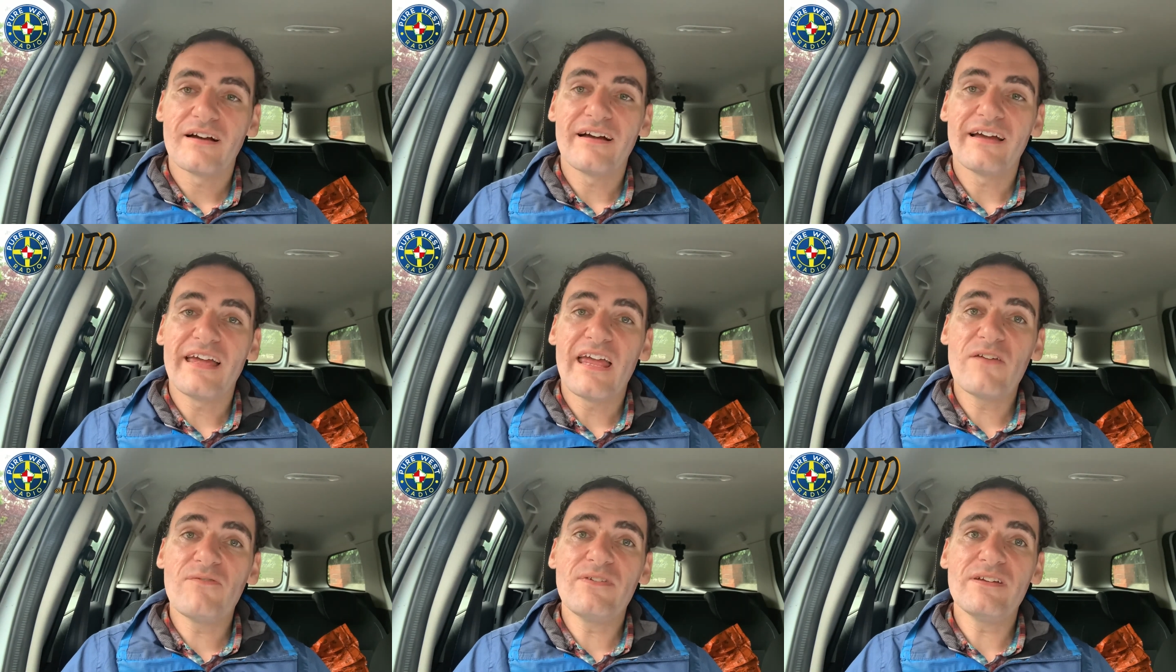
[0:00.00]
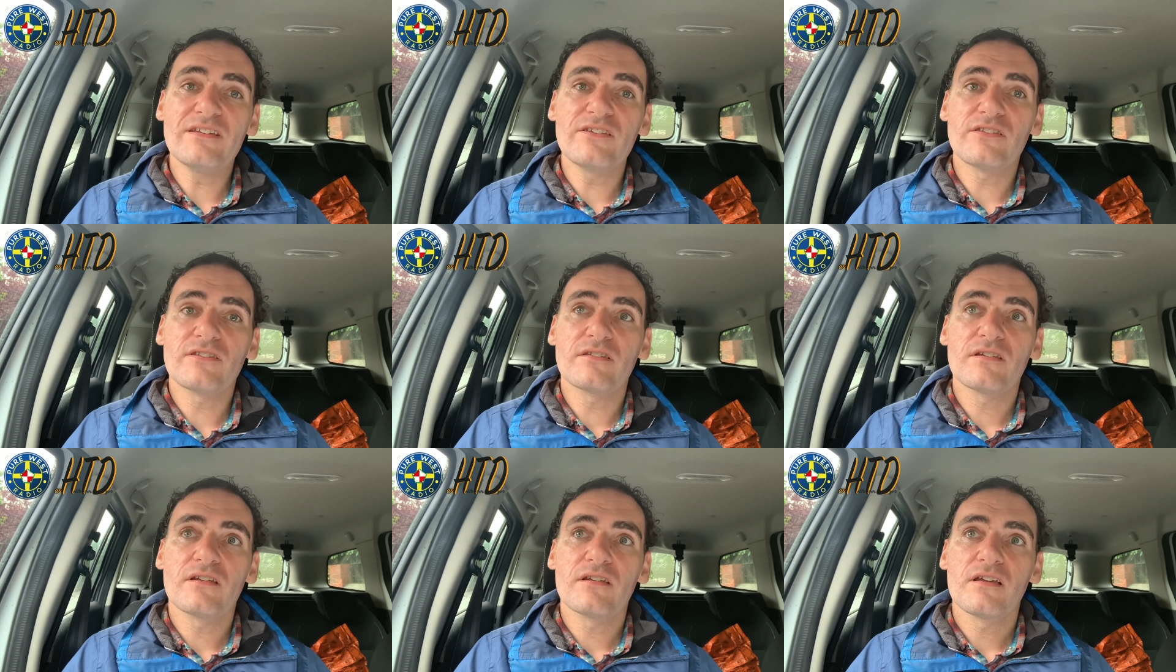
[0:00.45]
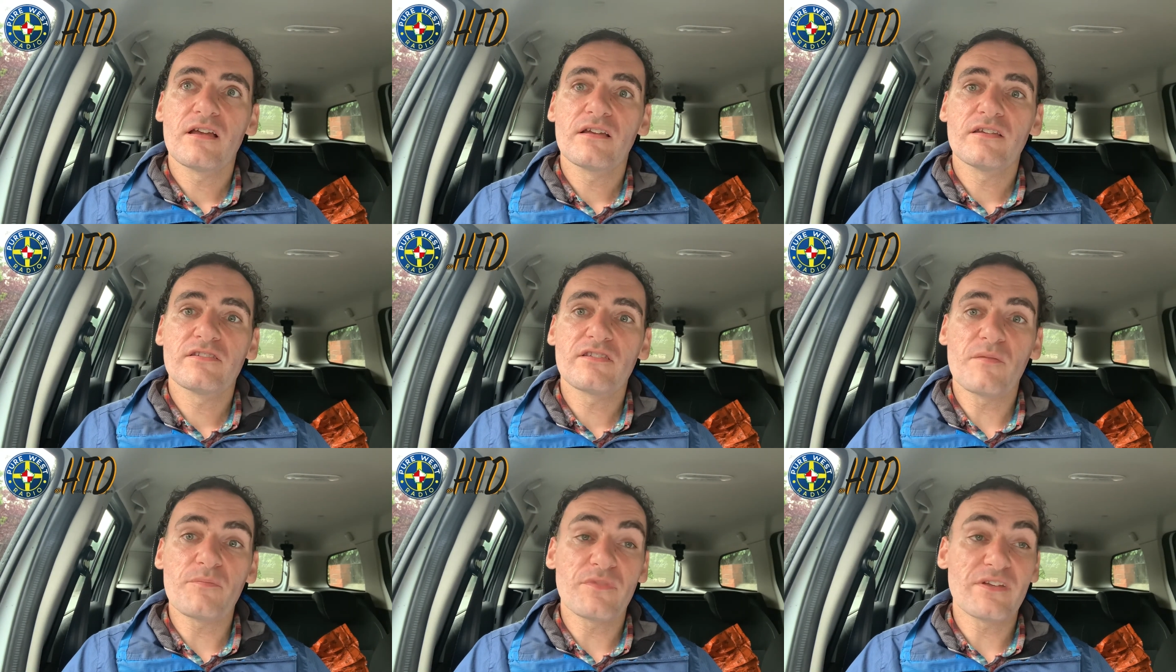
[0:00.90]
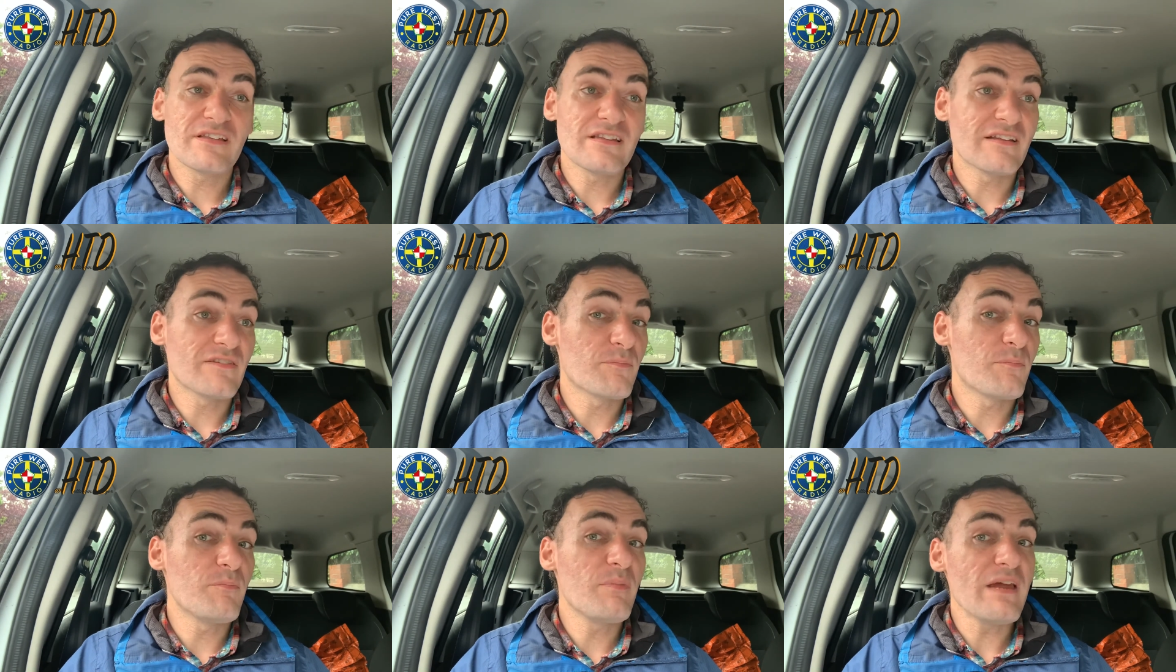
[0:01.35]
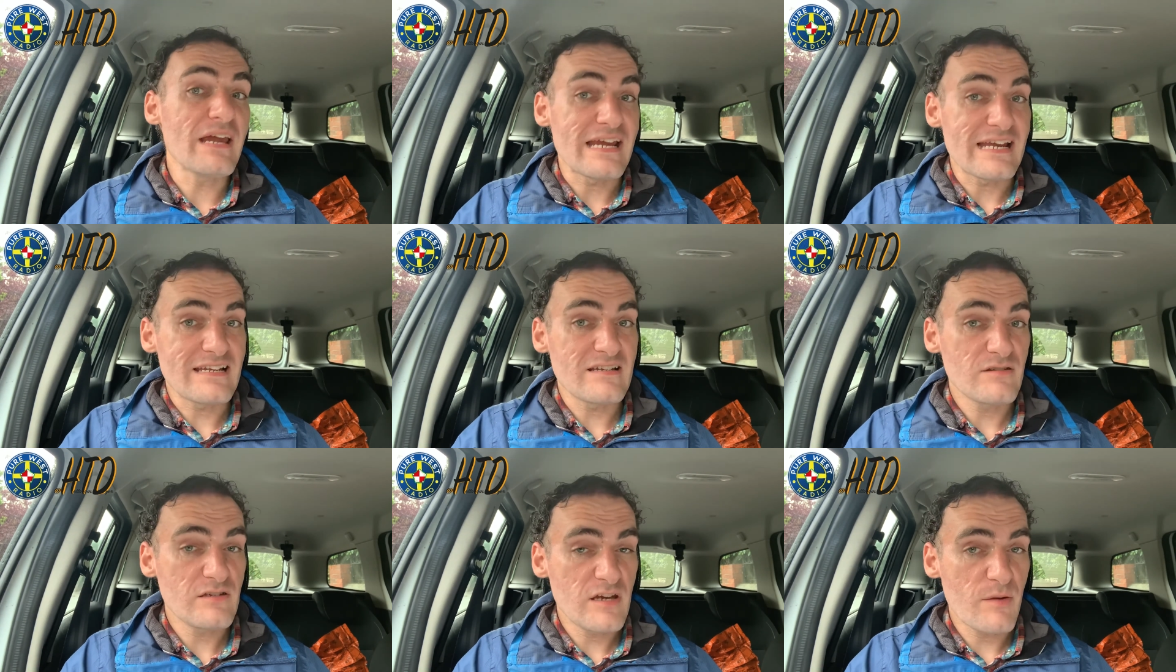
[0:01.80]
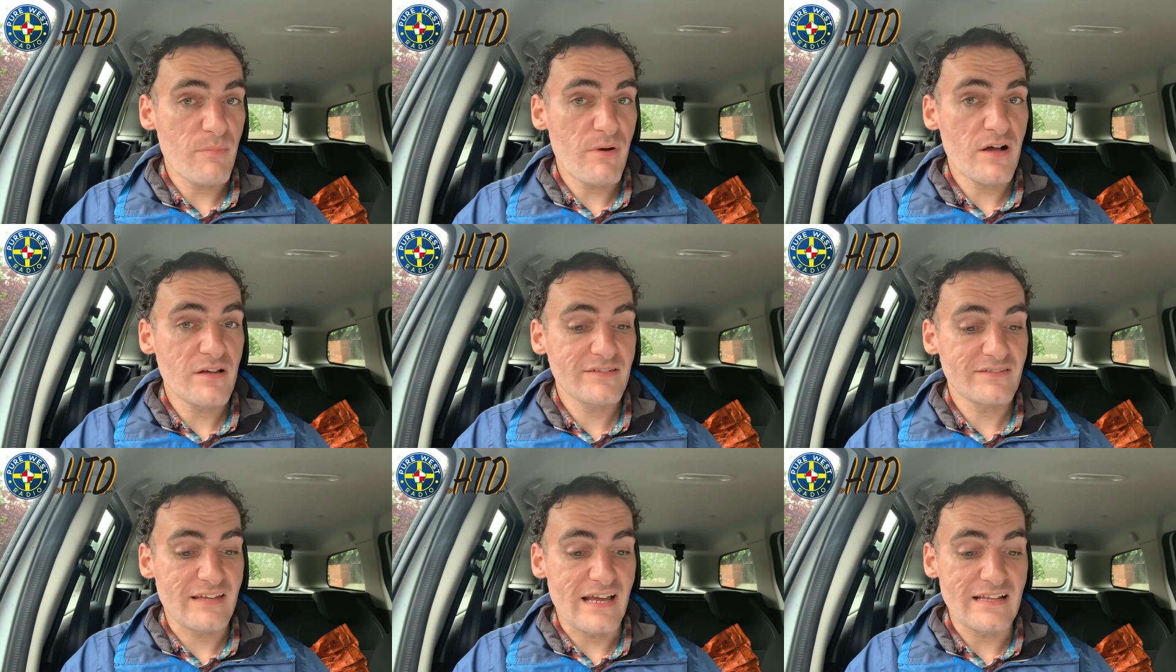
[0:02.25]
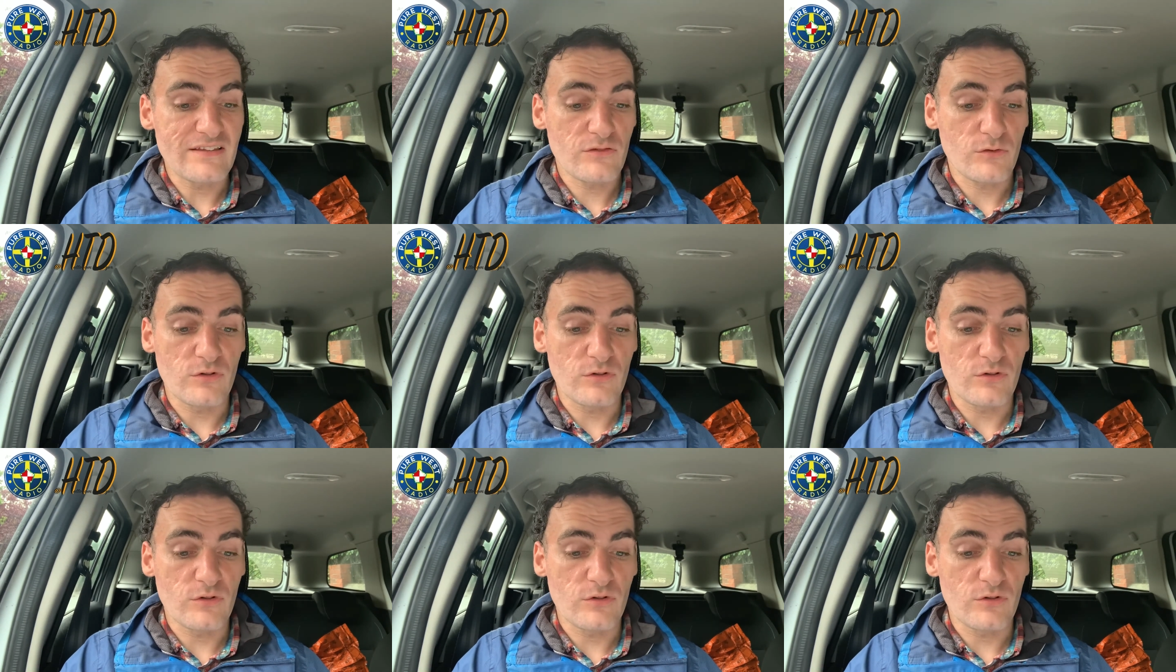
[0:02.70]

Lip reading: If it's something that's been, your past tense,